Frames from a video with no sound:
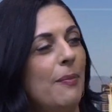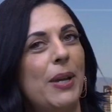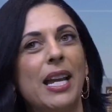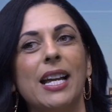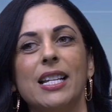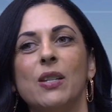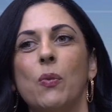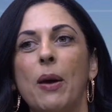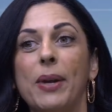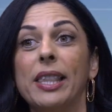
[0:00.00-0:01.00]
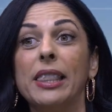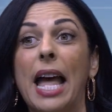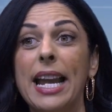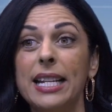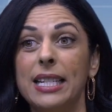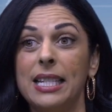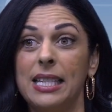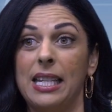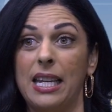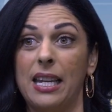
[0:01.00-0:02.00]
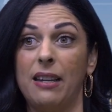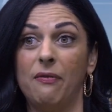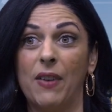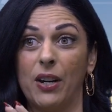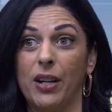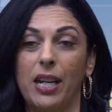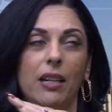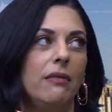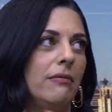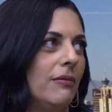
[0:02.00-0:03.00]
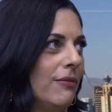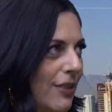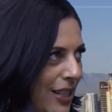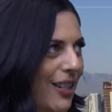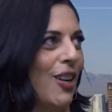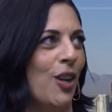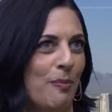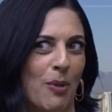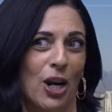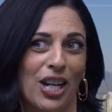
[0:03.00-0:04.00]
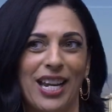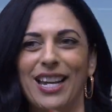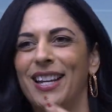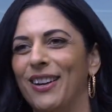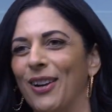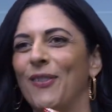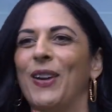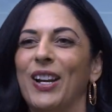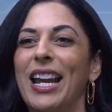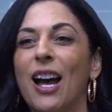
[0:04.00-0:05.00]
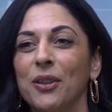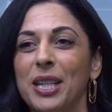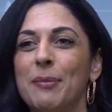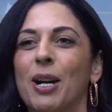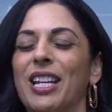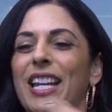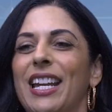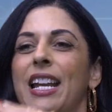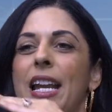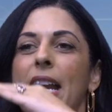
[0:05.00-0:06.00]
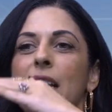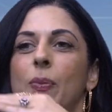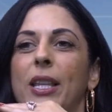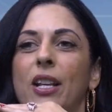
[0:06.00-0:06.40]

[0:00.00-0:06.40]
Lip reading: Because what we like to see, very good market or very healthy market, is when